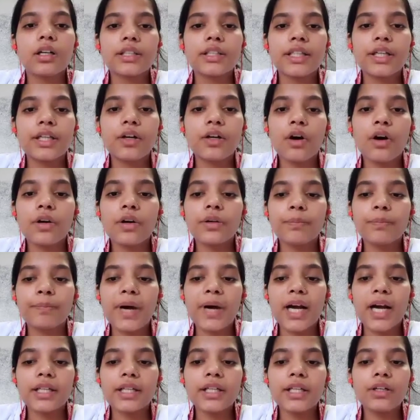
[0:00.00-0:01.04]
the
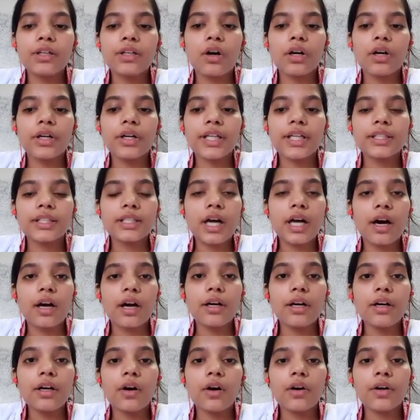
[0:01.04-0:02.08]
party Congress
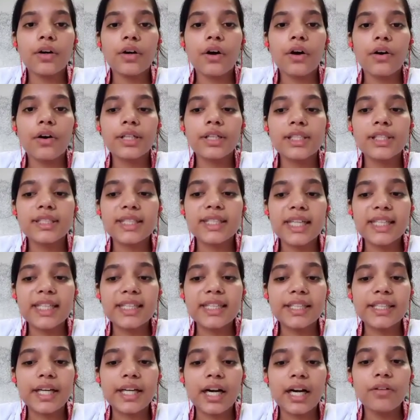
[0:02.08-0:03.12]
or Congress
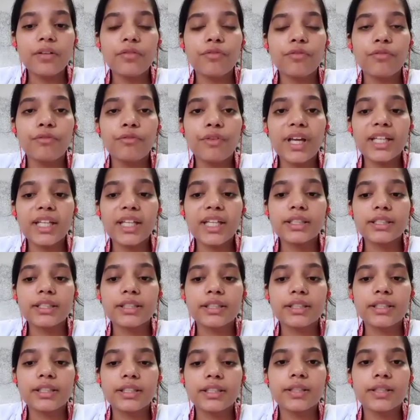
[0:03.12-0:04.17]
Indira
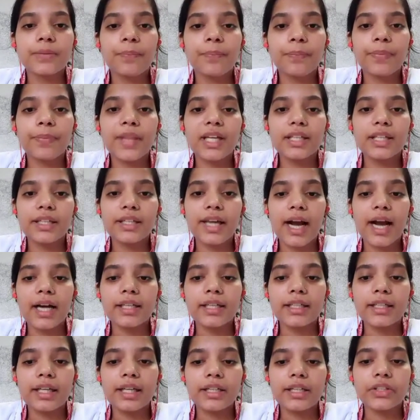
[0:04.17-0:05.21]
wins in that
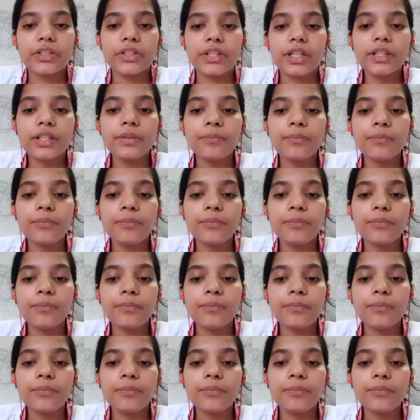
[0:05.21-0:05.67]
election.